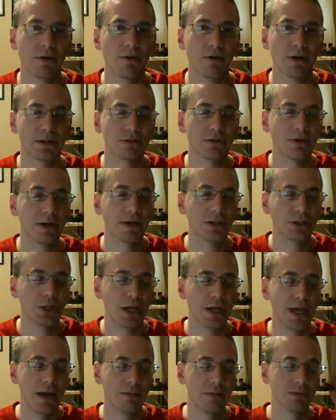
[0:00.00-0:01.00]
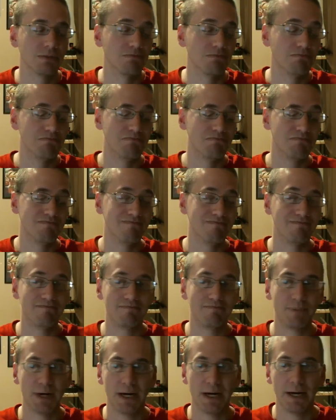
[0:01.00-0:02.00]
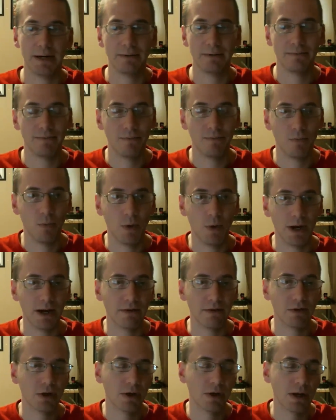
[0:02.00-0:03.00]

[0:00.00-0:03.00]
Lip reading: grand strategy games, but whatever.